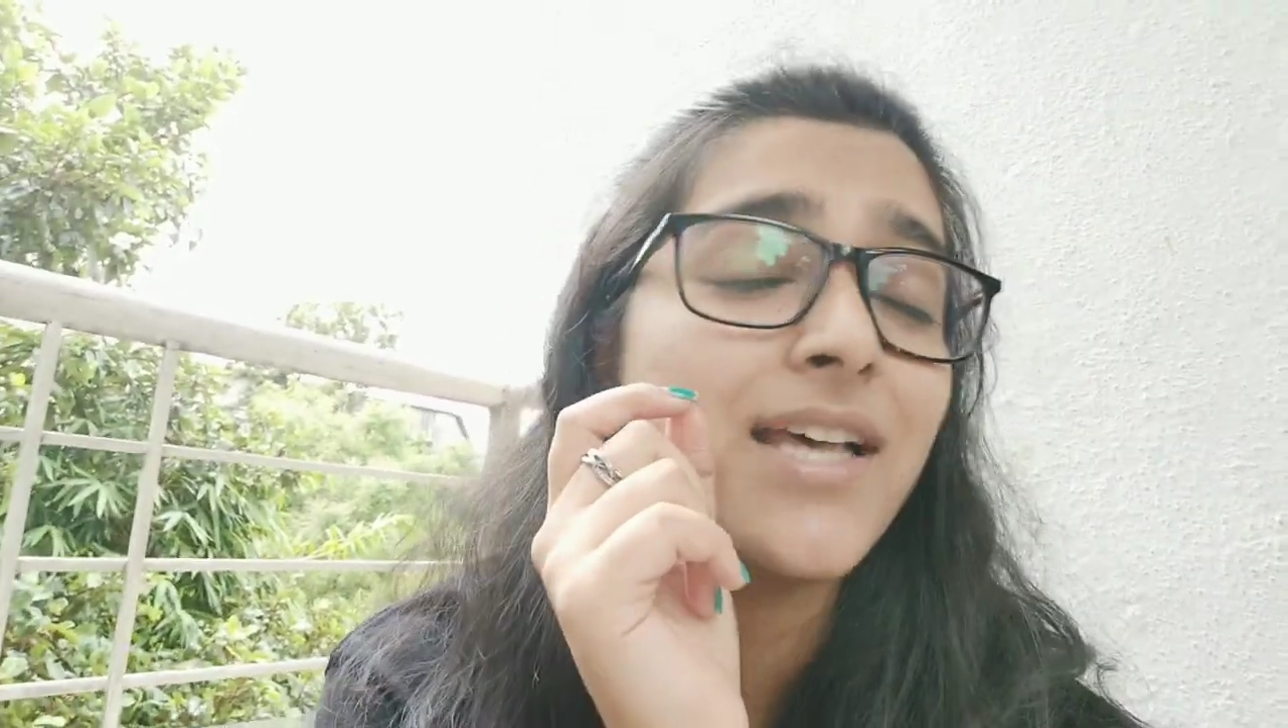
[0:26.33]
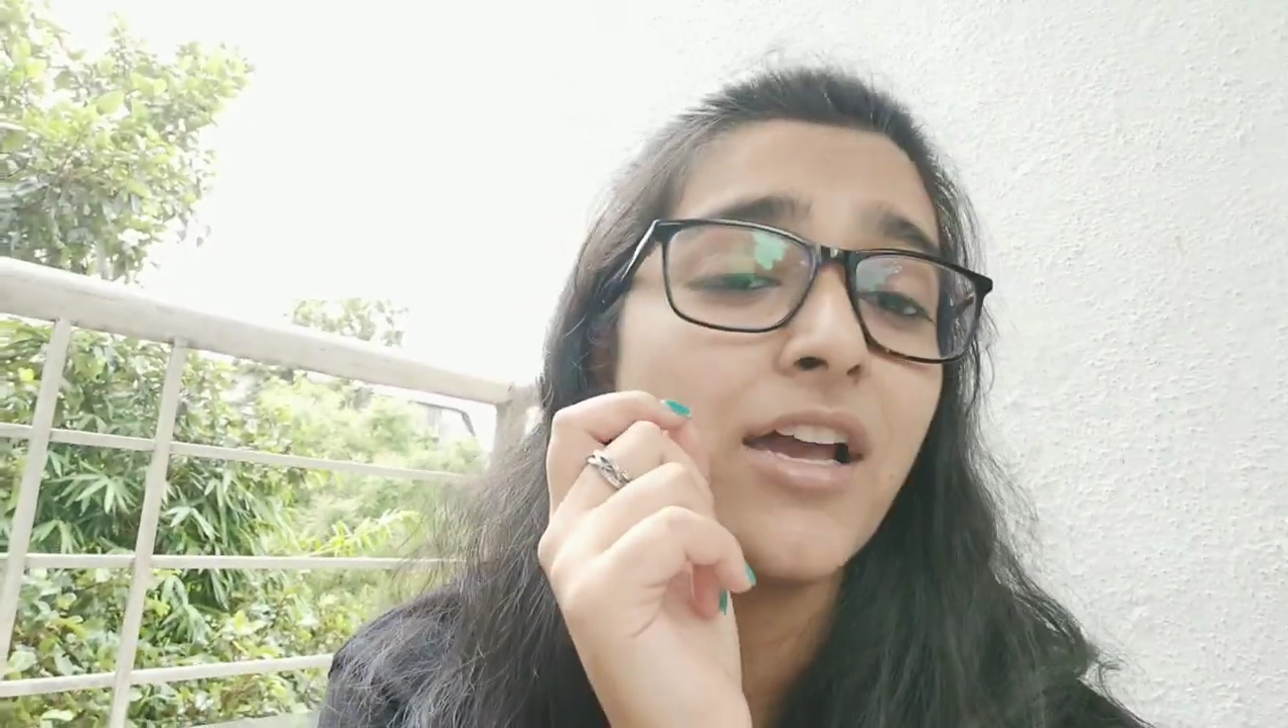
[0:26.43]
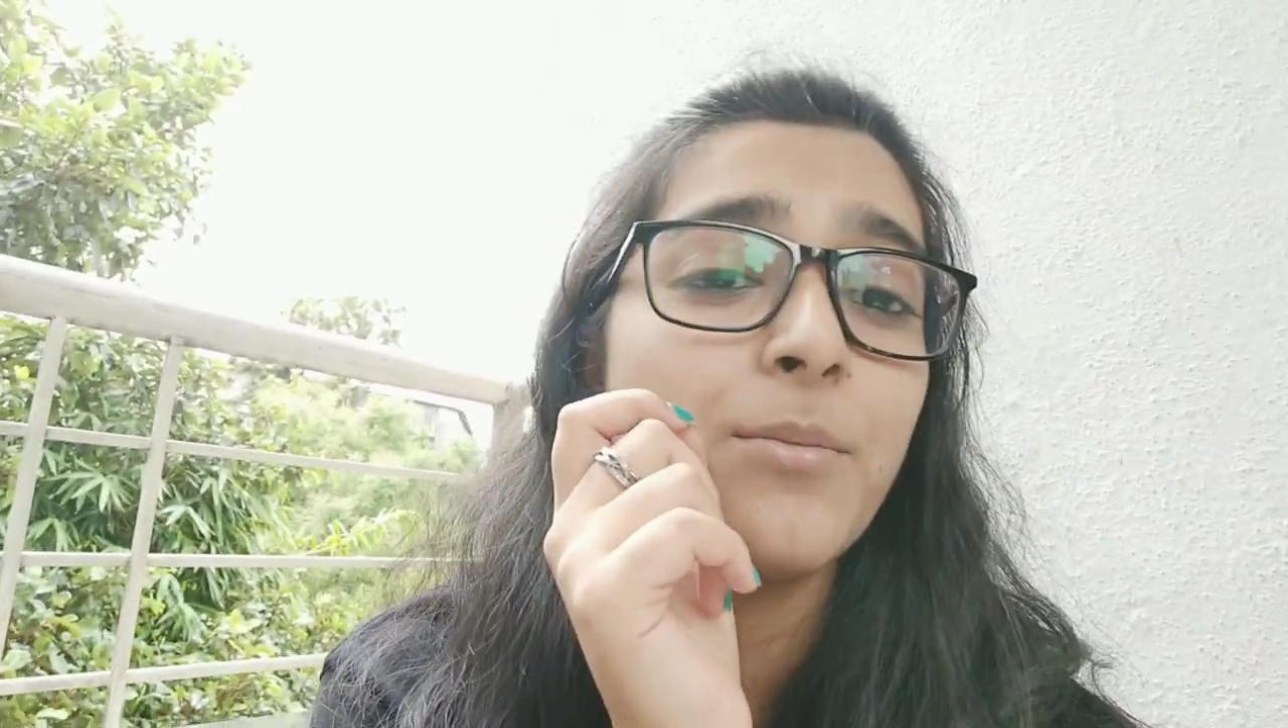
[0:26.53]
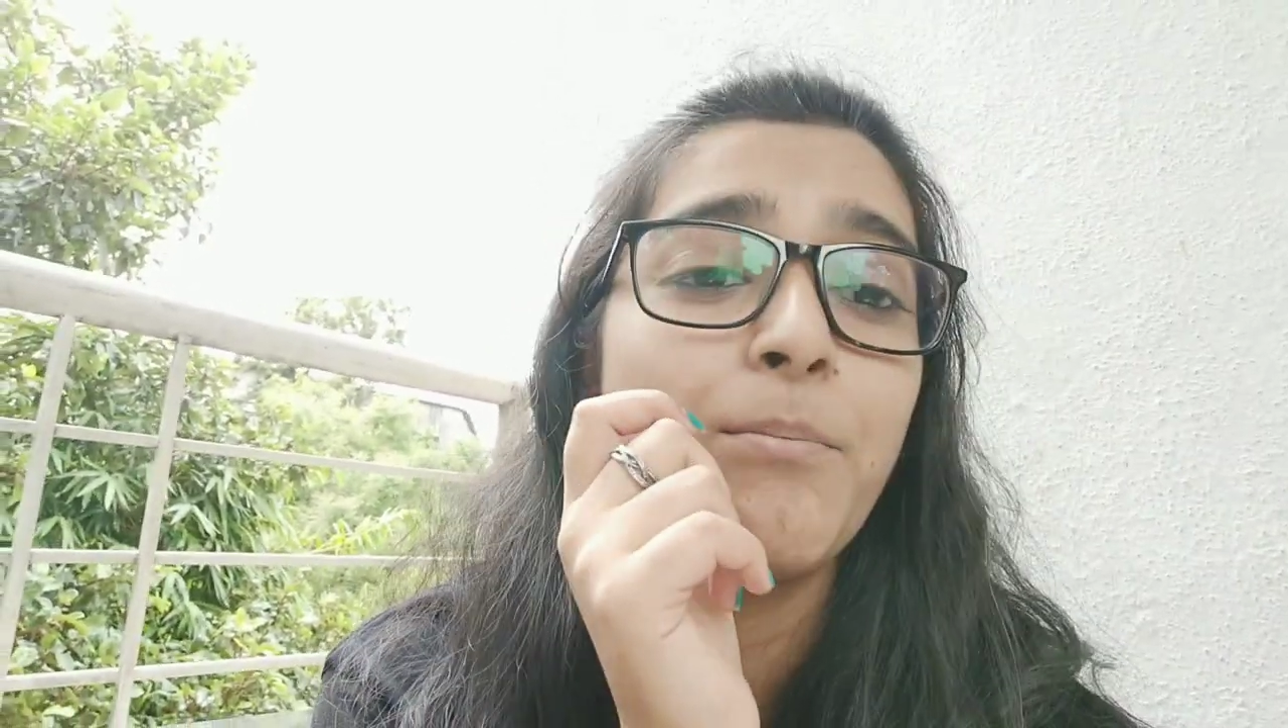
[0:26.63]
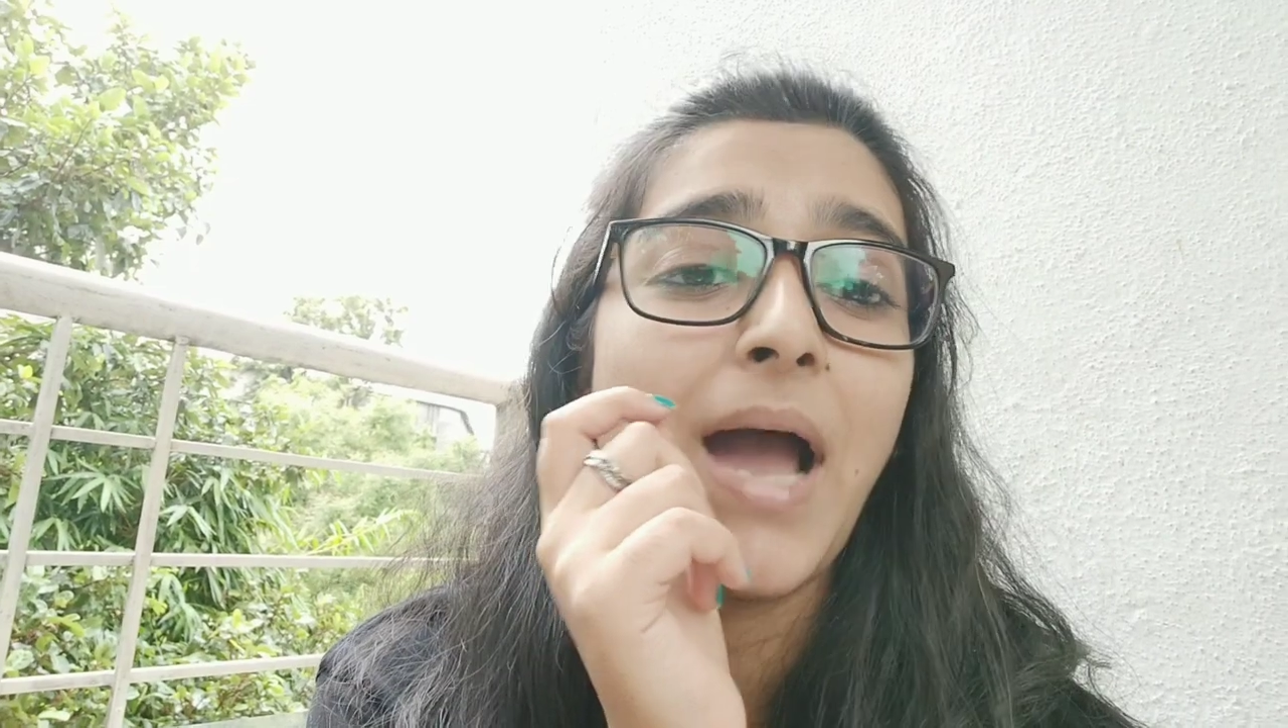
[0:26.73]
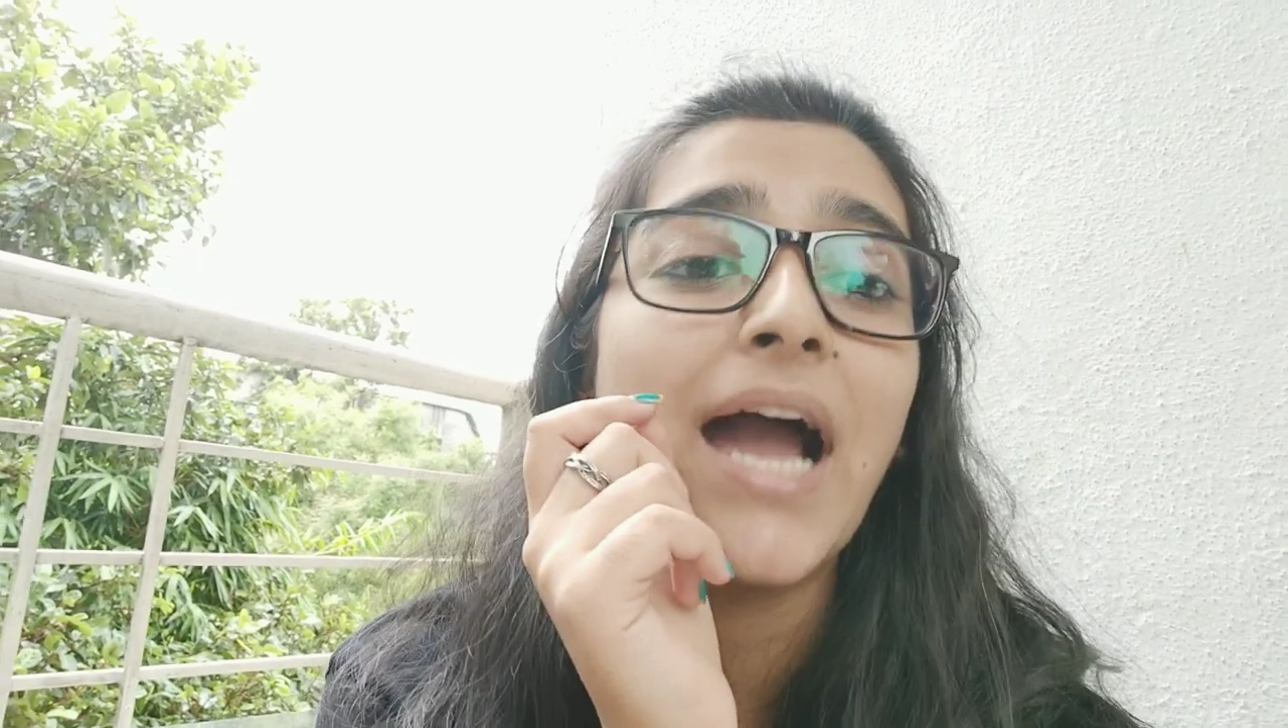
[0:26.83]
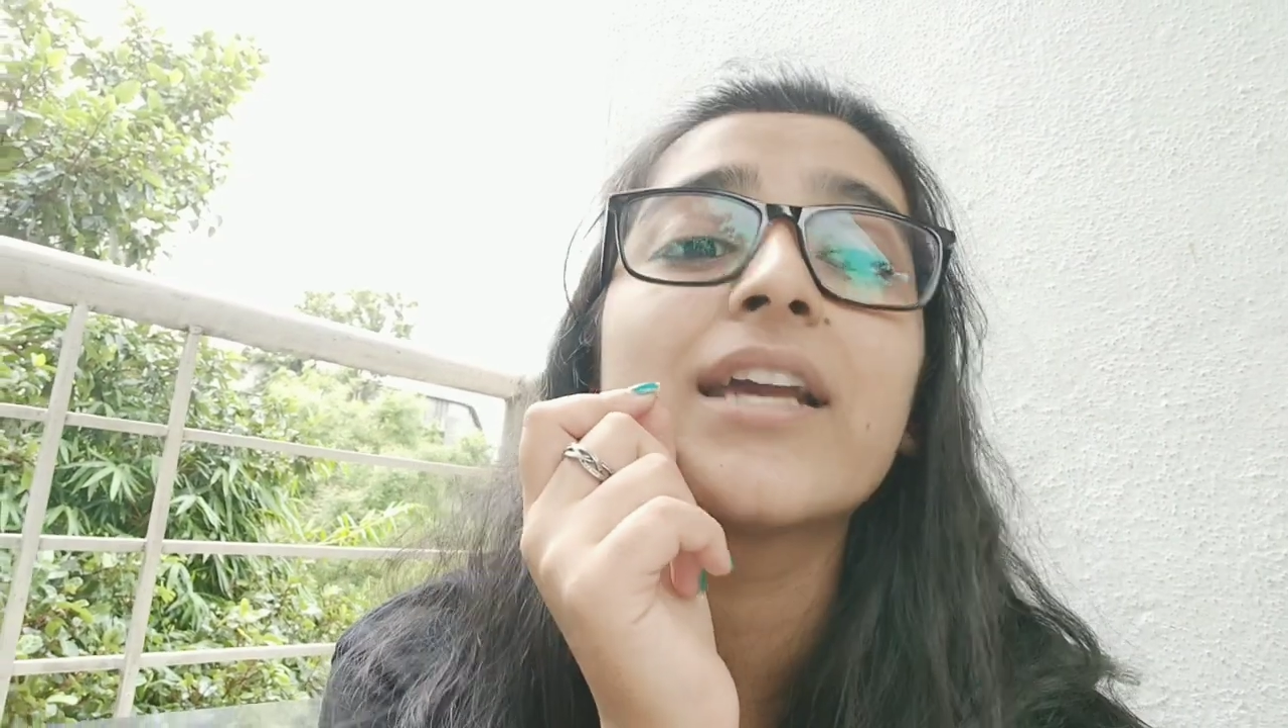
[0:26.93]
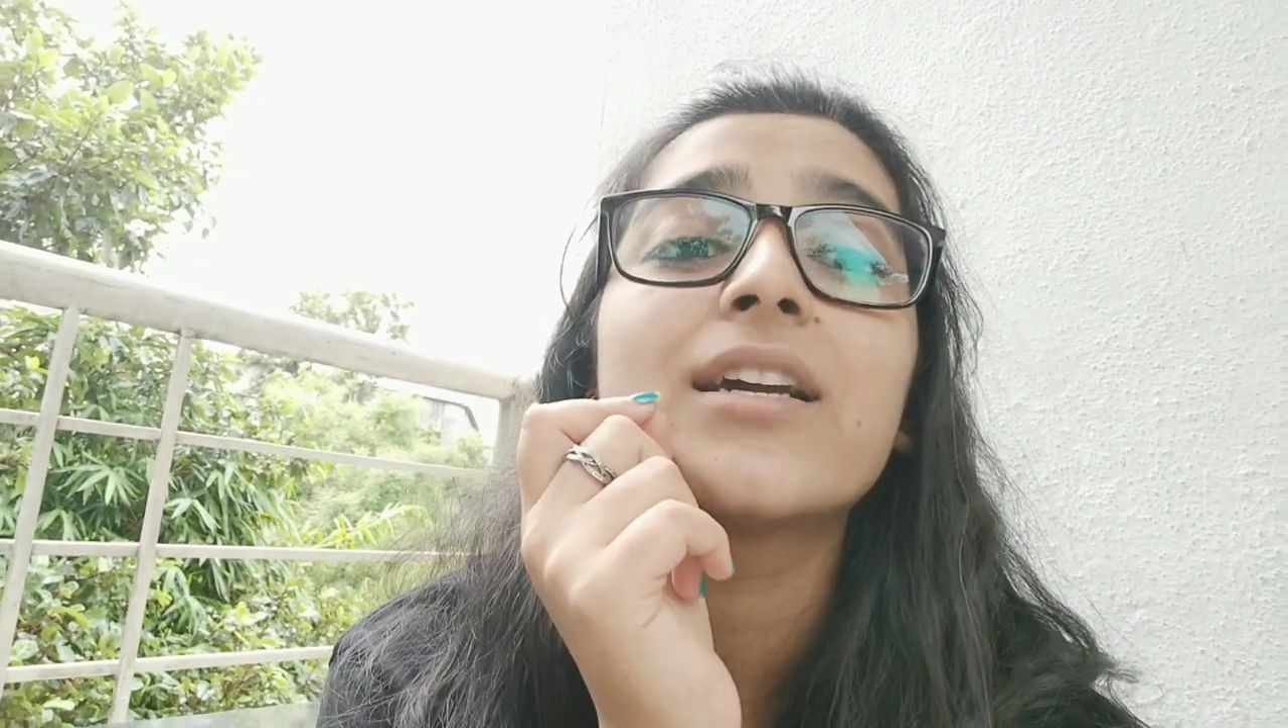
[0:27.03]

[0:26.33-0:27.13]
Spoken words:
I am back